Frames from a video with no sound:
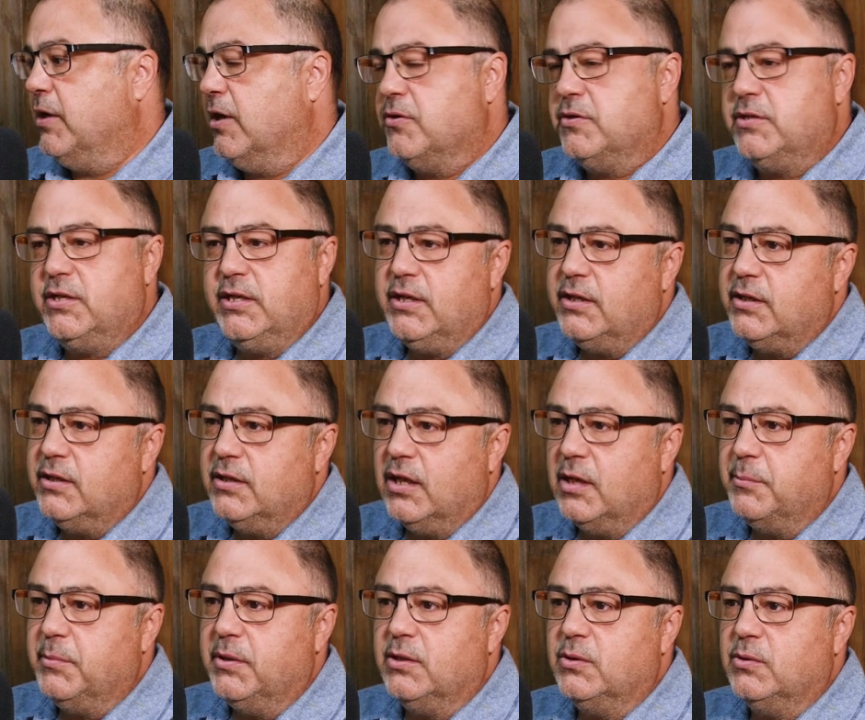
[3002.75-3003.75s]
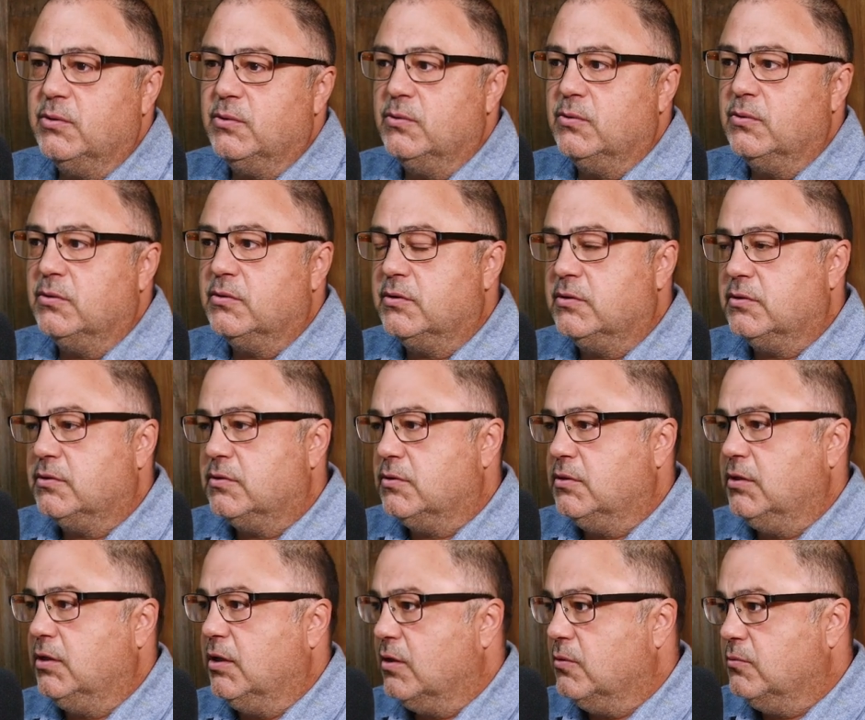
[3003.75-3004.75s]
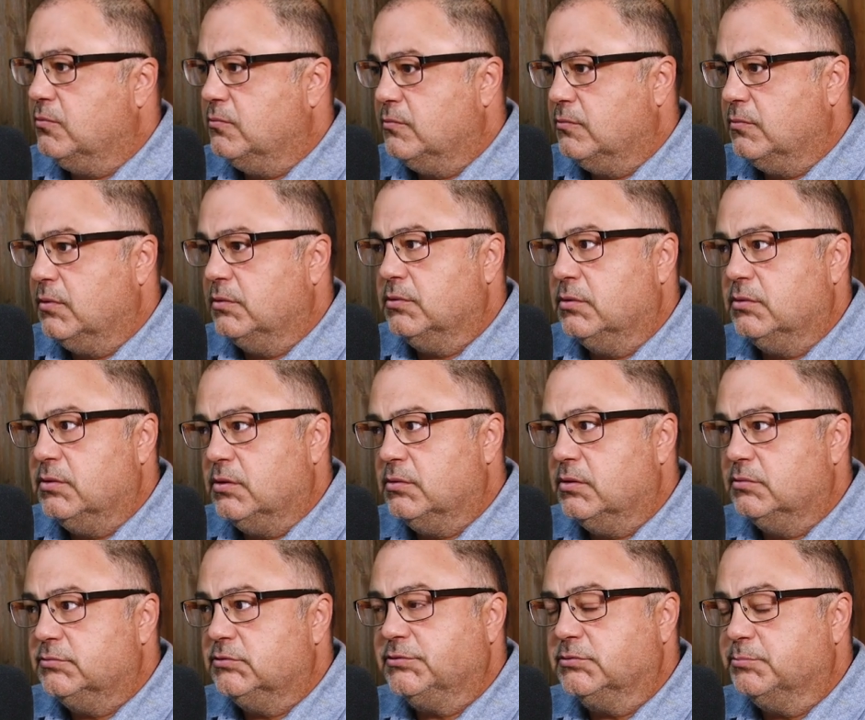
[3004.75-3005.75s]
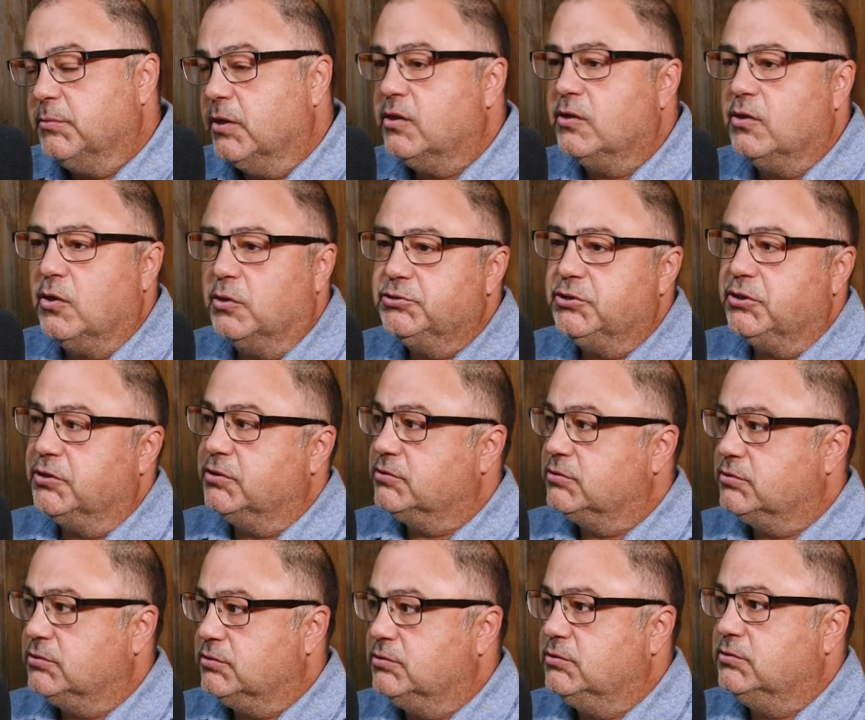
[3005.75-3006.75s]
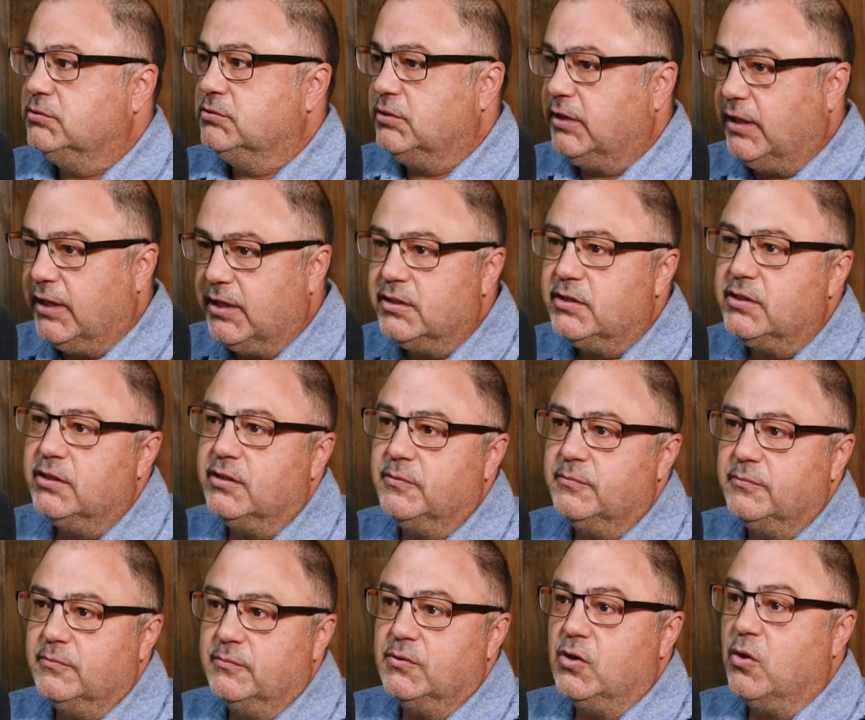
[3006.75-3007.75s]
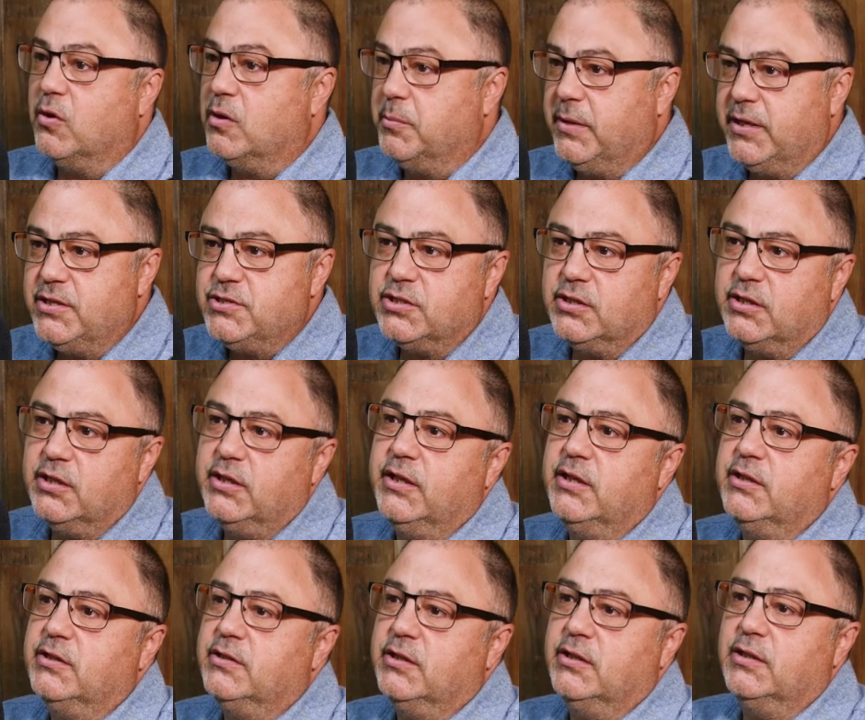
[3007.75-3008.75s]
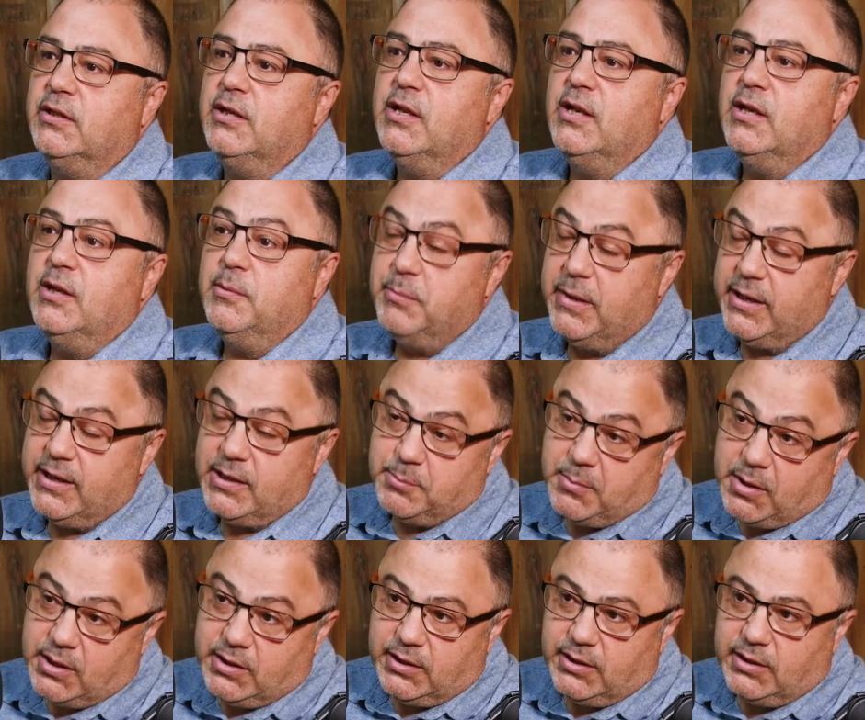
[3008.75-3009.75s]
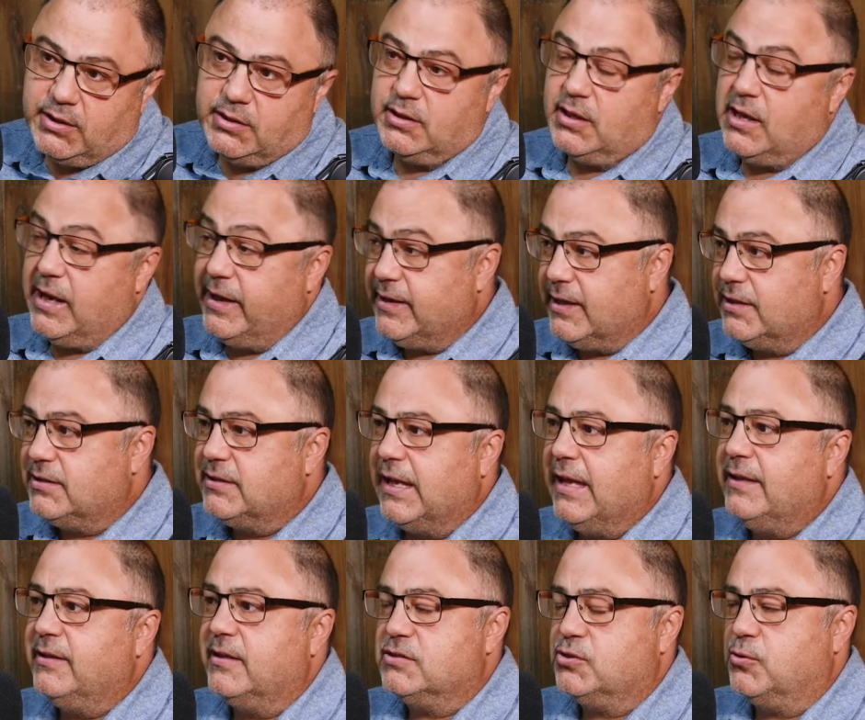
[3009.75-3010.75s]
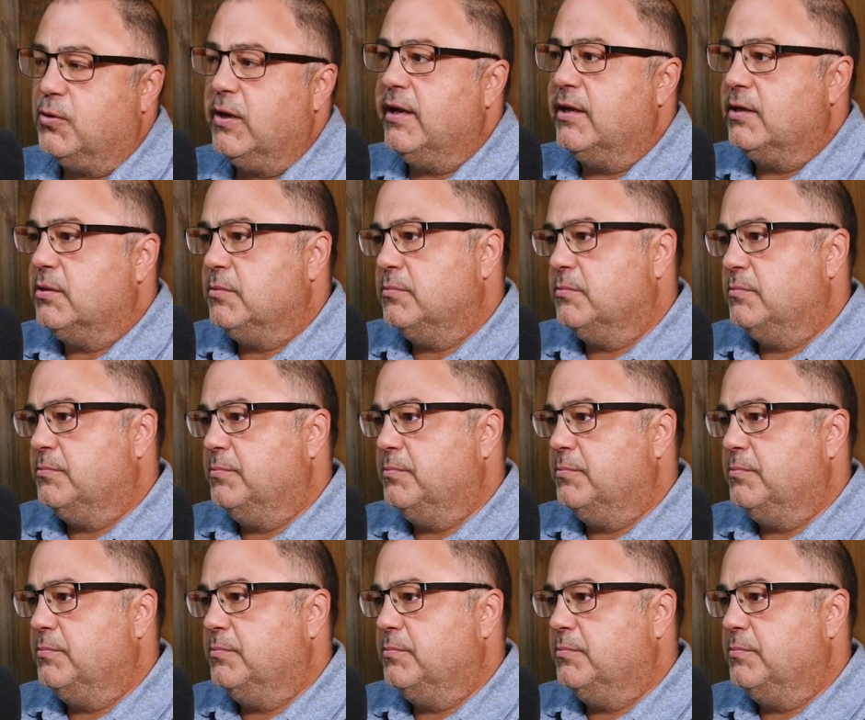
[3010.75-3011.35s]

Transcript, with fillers: guarantee. I mean, you know, American culture is into automation and into making money. And I get that. That's great.